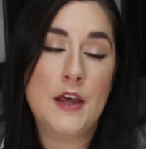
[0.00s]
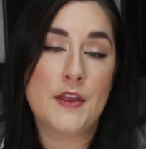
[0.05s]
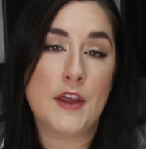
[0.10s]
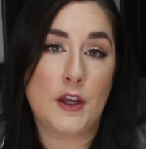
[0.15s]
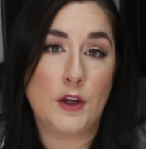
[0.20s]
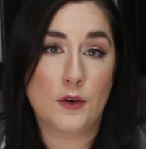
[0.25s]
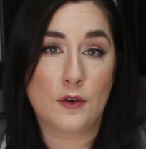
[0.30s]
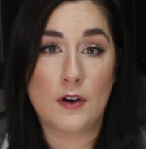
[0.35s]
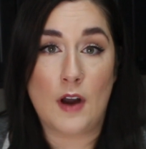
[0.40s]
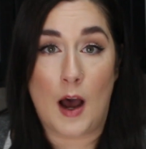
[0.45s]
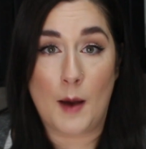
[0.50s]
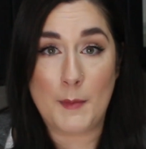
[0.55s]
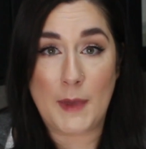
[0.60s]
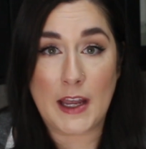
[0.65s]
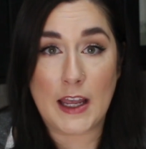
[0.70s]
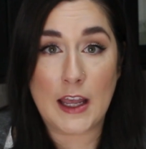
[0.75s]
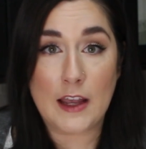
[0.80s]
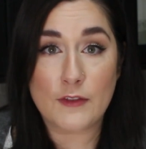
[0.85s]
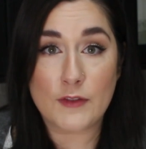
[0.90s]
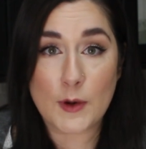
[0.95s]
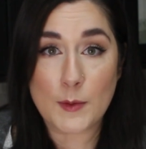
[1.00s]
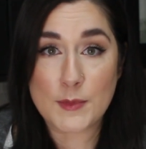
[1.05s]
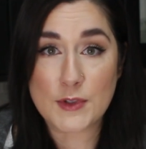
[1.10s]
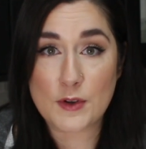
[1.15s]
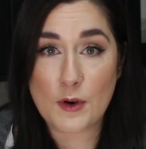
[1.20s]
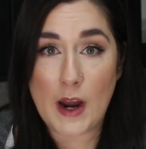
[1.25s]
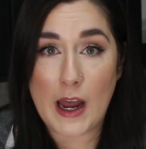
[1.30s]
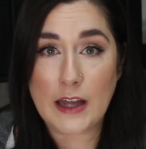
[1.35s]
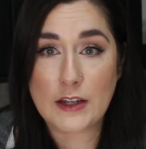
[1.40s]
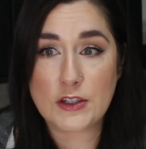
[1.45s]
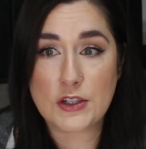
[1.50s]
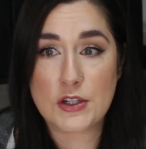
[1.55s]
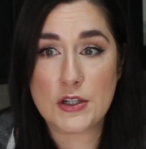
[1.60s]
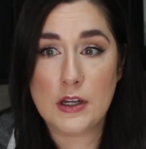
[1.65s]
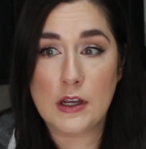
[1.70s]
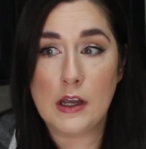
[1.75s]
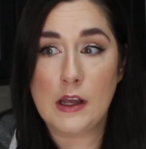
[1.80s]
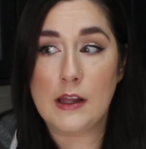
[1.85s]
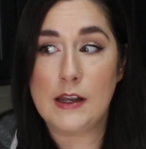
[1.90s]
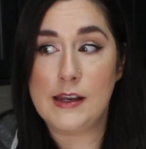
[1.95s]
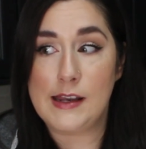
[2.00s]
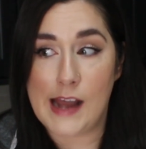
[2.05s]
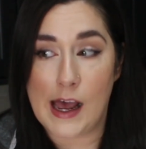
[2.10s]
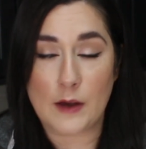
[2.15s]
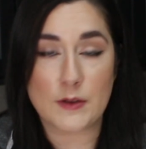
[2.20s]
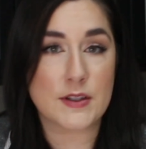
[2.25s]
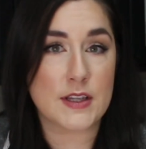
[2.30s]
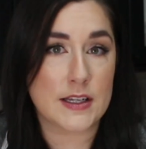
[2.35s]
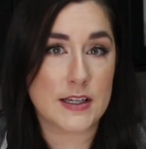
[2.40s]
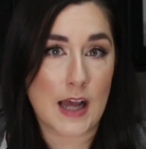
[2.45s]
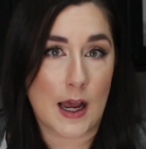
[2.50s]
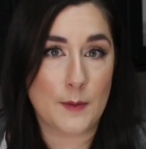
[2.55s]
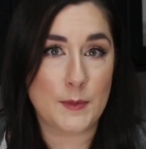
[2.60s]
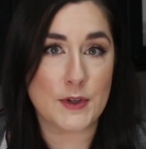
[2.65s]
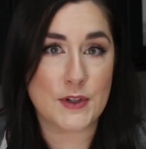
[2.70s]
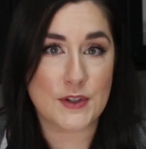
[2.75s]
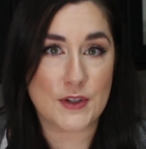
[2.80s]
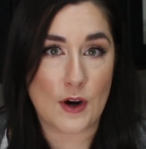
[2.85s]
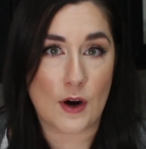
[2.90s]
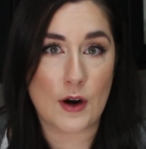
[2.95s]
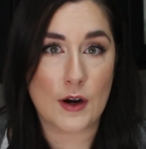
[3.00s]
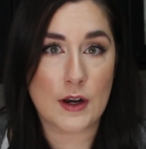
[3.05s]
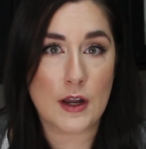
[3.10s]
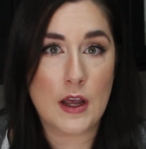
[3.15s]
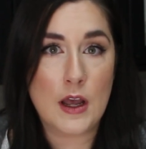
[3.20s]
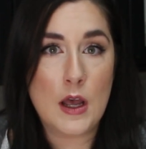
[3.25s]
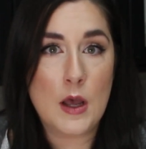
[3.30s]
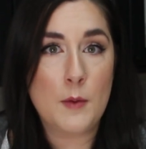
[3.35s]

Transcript: that you're not making from scratch, now's the time to start,